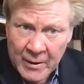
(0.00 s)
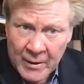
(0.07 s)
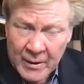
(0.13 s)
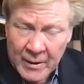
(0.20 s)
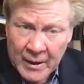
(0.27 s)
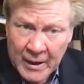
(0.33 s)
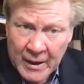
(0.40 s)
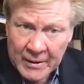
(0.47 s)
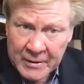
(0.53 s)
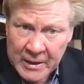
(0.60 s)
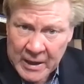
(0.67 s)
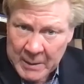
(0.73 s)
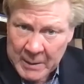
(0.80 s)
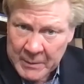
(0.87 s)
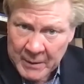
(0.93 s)
to
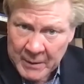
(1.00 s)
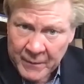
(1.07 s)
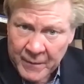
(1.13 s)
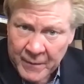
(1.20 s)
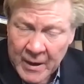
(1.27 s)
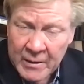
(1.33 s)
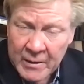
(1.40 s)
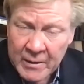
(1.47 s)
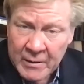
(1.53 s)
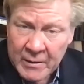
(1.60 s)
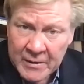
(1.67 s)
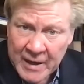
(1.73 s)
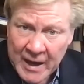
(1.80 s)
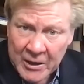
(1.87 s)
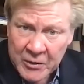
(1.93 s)
keep them fit is
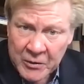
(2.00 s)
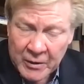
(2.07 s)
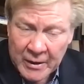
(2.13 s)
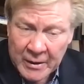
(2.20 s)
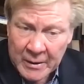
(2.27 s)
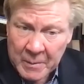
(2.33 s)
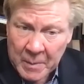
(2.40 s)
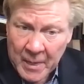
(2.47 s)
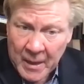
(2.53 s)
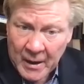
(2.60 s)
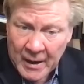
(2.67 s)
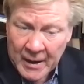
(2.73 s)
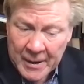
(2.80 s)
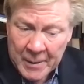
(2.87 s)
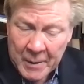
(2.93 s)
actually
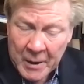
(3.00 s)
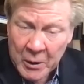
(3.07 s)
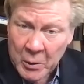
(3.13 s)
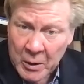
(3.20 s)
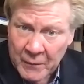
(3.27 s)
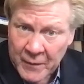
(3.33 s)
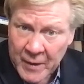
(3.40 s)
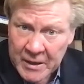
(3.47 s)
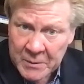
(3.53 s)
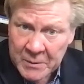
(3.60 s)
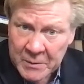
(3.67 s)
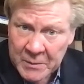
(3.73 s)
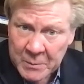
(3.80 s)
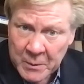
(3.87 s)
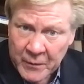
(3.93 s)
a good
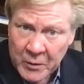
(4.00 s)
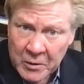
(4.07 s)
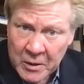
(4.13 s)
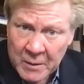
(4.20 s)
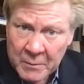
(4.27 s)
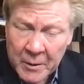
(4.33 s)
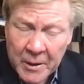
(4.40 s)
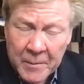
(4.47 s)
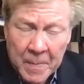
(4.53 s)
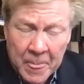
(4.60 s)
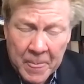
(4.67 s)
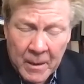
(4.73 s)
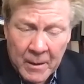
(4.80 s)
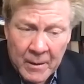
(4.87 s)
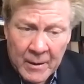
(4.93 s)
investment for your company,
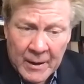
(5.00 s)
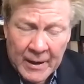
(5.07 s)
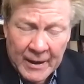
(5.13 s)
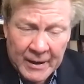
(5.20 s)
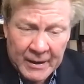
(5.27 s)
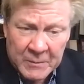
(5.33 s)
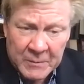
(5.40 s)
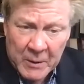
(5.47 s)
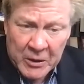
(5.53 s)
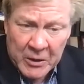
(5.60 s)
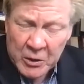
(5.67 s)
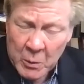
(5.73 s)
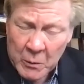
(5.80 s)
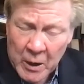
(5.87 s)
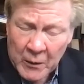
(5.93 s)
especially
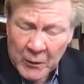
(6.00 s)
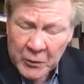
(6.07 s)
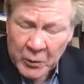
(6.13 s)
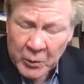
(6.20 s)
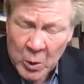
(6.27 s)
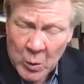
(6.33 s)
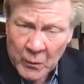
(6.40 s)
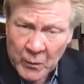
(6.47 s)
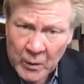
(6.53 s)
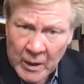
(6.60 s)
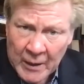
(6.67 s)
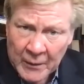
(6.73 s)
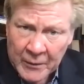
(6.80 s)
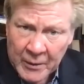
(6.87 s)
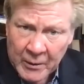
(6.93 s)
with all the turnover
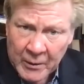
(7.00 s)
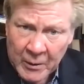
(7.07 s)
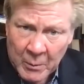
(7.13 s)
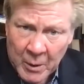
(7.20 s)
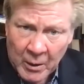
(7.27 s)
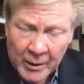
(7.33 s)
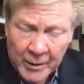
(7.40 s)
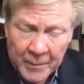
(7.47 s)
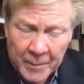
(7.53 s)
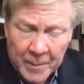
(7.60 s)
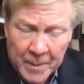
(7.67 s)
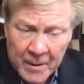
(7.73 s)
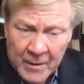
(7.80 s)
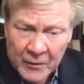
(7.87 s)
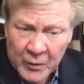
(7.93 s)
out there in the market.
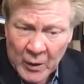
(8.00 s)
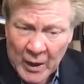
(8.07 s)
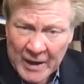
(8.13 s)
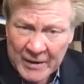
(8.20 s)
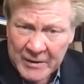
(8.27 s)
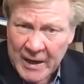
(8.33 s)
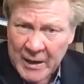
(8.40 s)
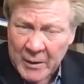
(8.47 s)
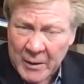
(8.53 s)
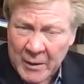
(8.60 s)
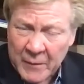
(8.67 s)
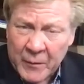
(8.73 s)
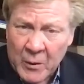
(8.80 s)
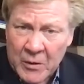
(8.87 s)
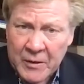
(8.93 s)
So that's kind of the
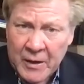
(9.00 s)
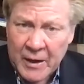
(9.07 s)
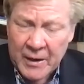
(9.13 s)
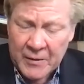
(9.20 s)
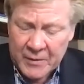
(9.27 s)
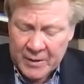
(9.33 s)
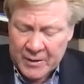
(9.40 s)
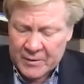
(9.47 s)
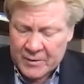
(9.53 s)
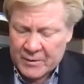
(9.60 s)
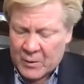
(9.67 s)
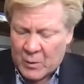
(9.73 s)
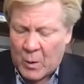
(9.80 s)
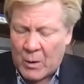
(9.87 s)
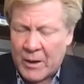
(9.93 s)
first thing is
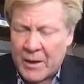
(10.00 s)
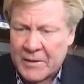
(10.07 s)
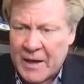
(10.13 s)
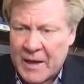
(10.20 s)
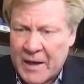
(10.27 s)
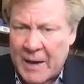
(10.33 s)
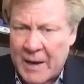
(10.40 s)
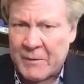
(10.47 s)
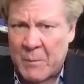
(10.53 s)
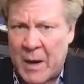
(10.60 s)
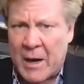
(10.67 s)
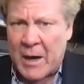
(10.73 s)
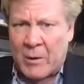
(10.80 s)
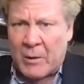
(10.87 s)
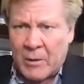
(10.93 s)
quality exams
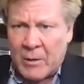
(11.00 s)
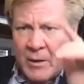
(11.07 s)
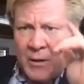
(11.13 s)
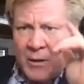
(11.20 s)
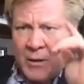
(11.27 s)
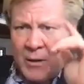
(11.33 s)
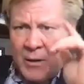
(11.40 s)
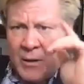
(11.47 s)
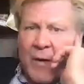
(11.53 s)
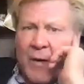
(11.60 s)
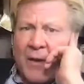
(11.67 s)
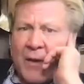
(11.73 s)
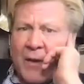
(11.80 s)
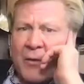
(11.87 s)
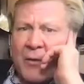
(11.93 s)
matter, invest
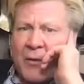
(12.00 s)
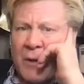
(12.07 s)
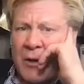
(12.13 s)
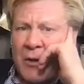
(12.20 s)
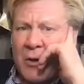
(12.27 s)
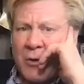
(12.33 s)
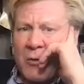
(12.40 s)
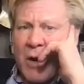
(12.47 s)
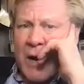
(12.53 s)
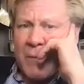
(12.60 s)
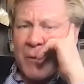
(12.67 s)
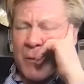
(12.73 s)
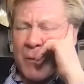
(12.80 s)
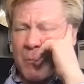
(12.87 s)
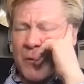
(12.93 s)
in your drivers.
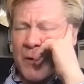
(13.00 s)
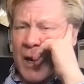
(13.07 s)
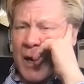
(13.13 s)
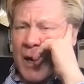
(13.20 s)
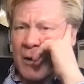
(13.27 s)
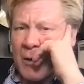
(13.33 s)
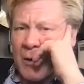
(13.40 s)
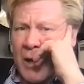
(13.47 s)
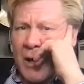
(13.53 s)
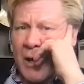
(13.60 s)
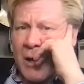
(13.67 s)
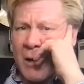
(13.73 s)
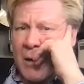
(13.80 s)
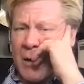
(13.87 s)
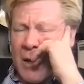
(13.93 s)
Secondly,
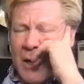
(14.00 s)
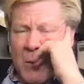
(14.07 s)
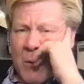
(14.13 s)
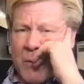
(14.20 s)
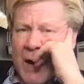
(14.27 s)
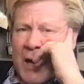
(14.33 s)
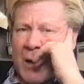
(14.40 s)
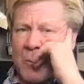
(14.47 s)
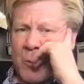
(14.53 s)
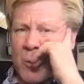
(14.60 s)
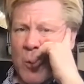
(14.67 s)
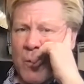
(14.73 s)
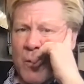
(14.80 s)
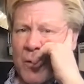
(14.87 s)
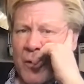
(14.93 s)
we've got to improve
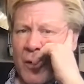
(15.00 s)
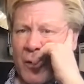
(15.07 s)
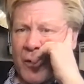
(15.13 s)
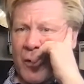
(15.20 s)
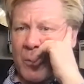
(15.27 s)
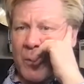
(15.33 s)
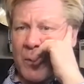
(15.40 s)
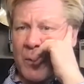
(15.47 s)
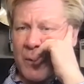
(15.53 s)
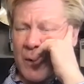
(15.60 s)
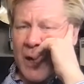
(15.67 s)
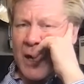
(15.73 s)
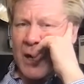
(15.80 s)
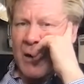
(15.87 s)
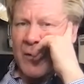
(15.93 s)
the system. The
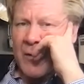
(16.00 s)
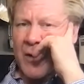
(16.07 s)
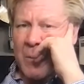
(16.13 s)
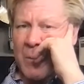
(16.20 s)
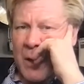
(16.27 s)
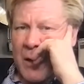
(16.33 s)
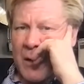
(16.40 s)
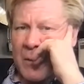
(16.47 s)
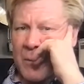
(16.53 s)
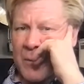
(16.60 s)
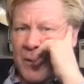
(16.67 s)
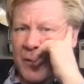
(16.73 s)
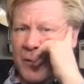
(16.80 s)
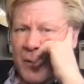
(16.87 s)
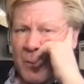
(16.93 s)
NRCME
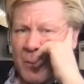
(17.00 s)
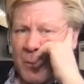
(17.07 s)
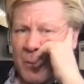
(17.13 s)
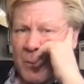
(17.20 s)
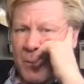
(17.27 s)
system,